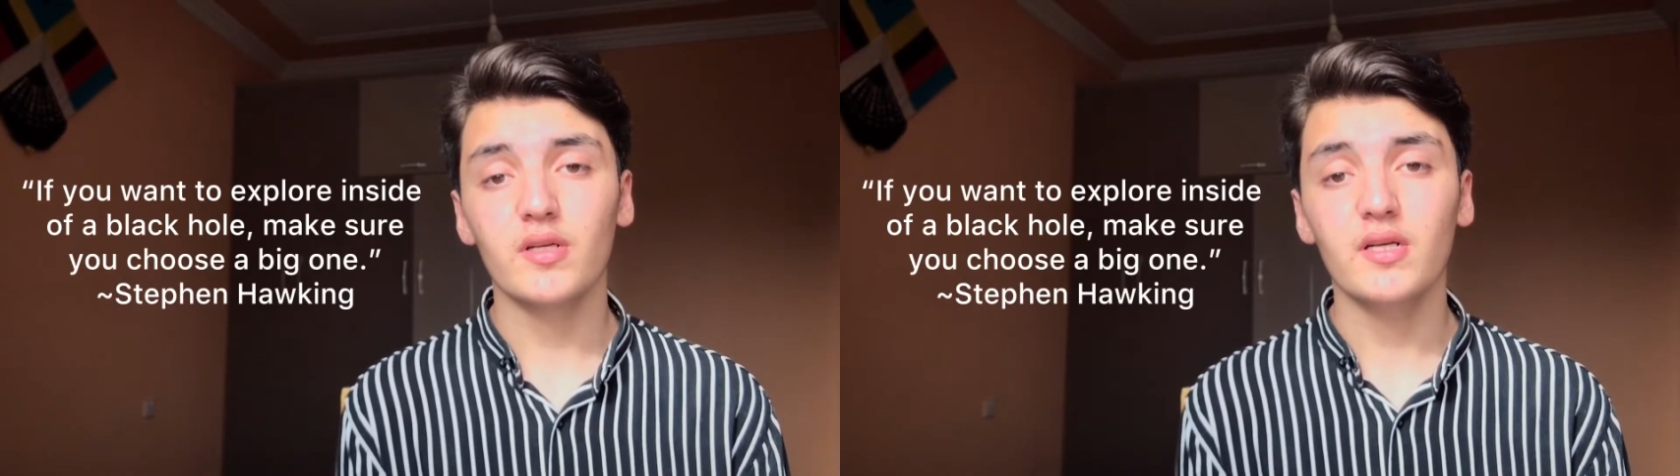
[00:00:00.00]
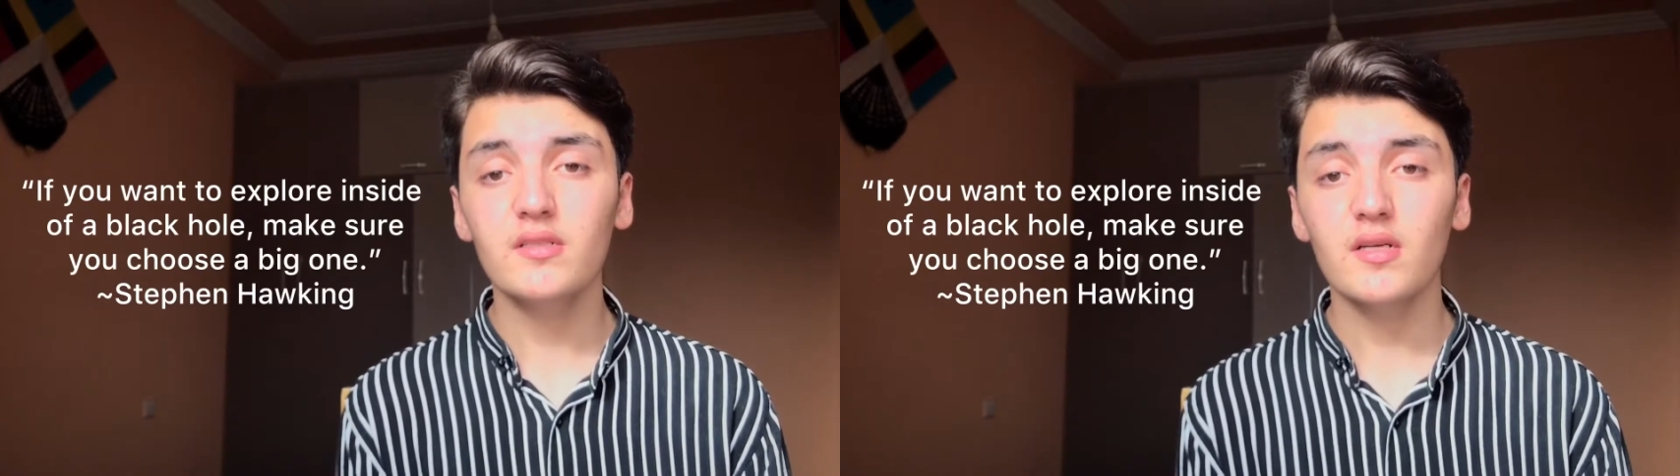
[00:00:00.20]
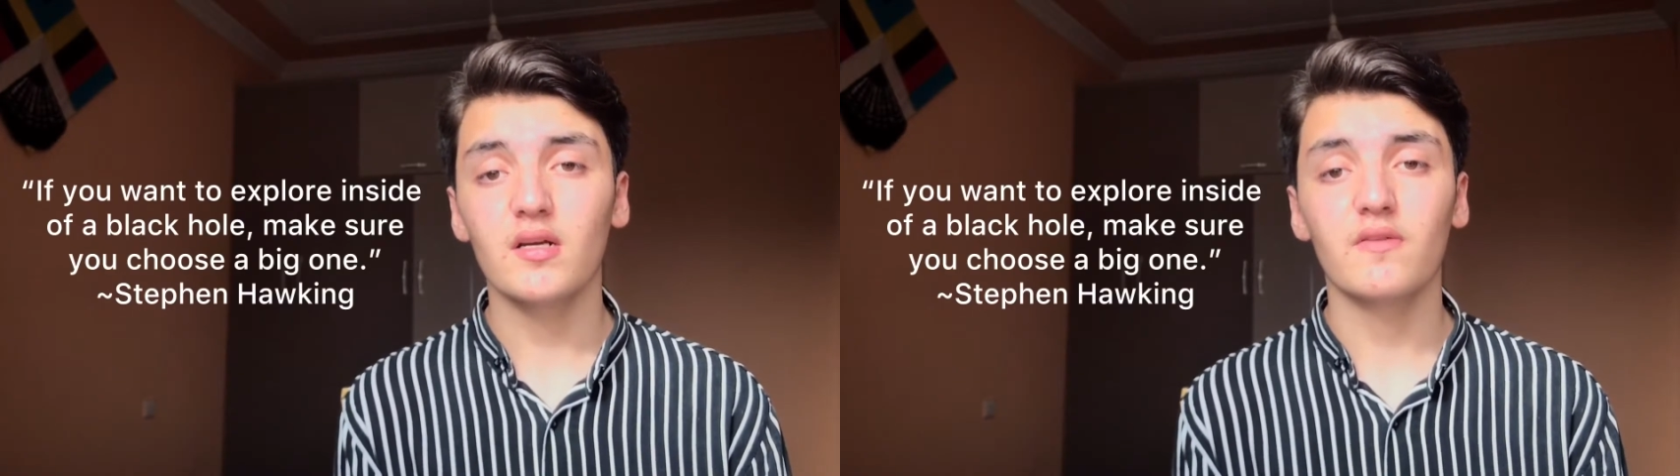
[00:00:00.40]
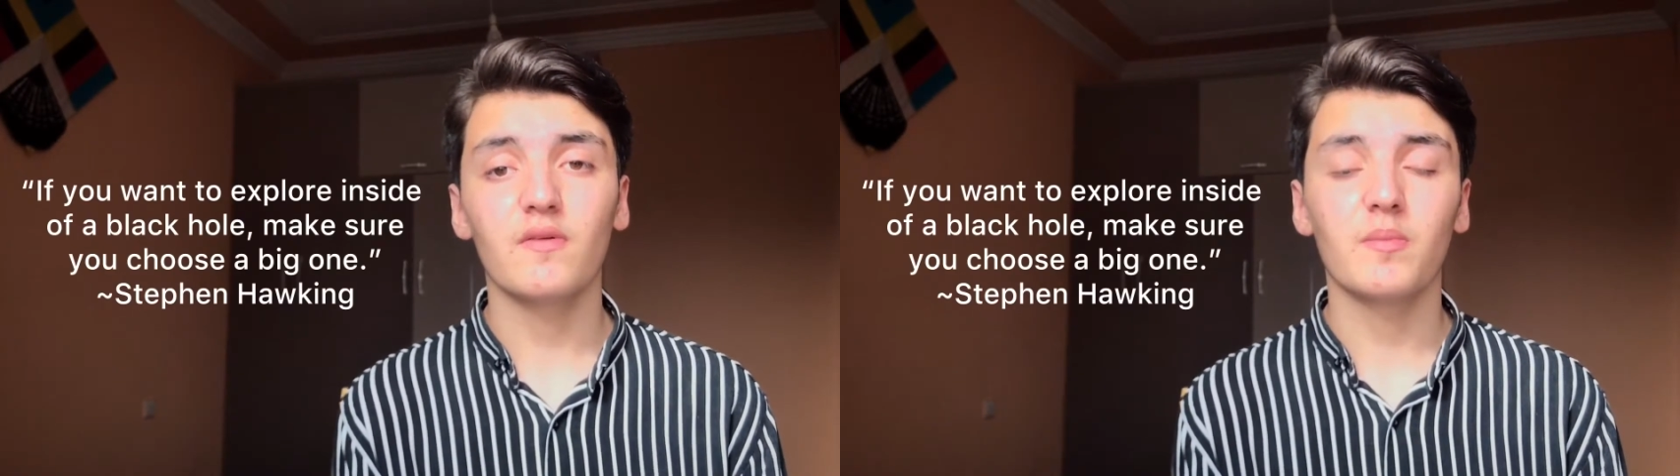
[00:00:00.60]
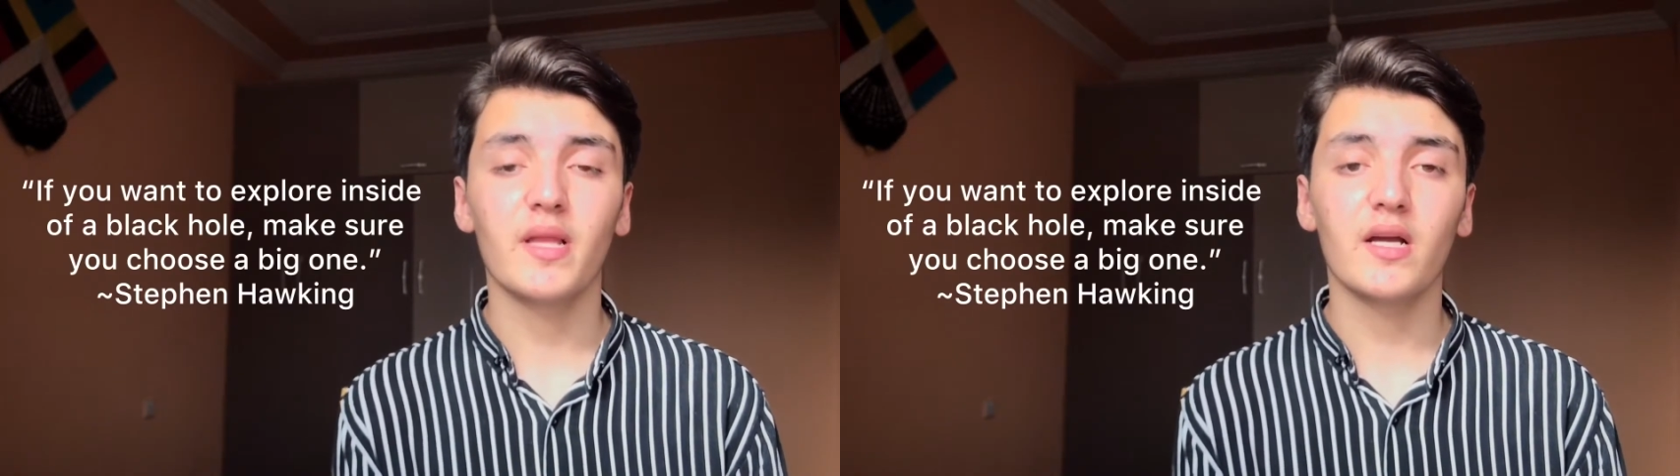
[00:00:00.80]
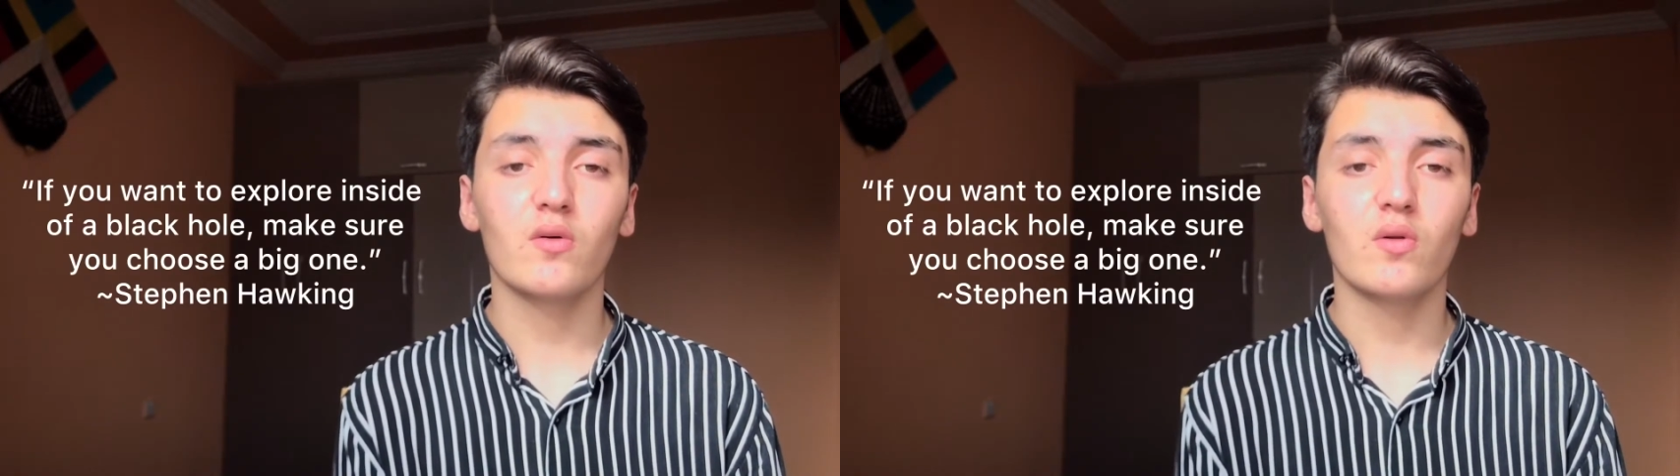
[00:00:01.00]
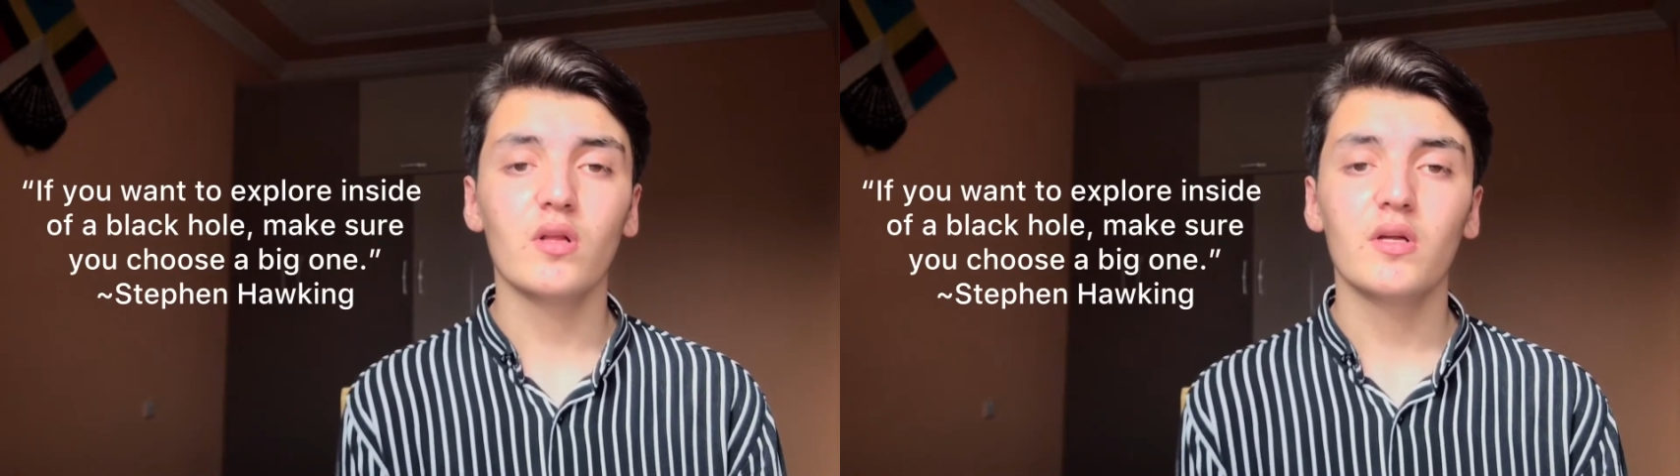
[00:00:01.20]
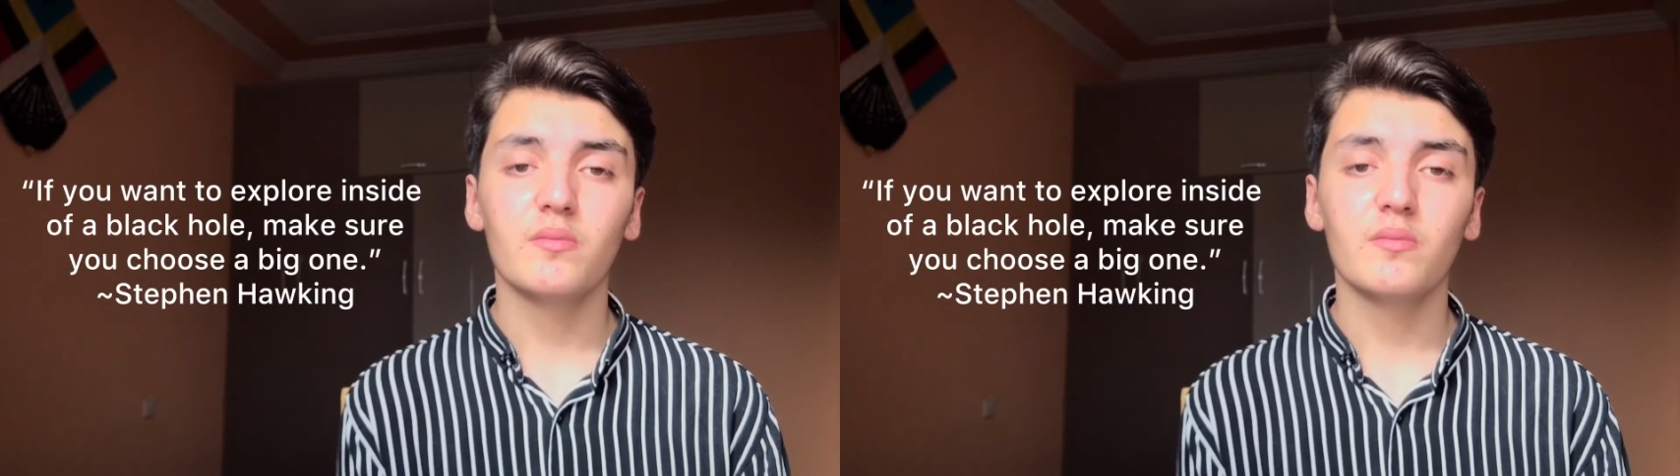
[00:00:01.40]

the inside of a black hole,